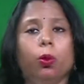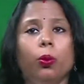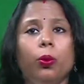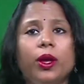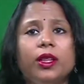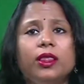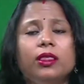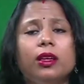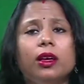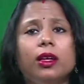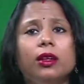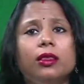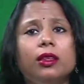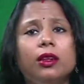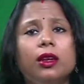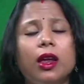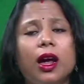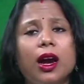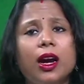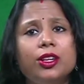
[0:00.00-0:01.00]
With
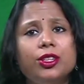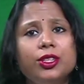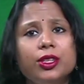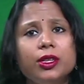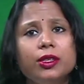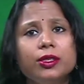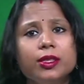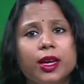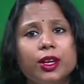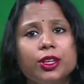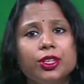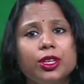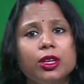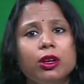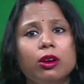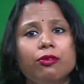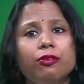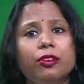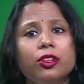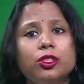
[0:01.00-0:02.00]
the larger
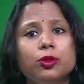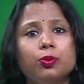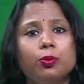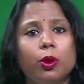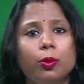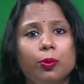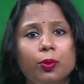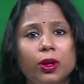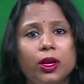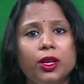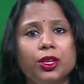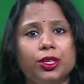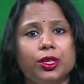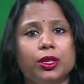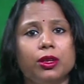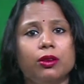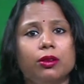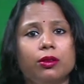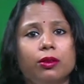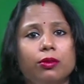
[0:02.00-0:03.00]
section of its
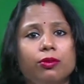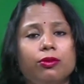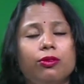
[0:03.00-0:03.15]
population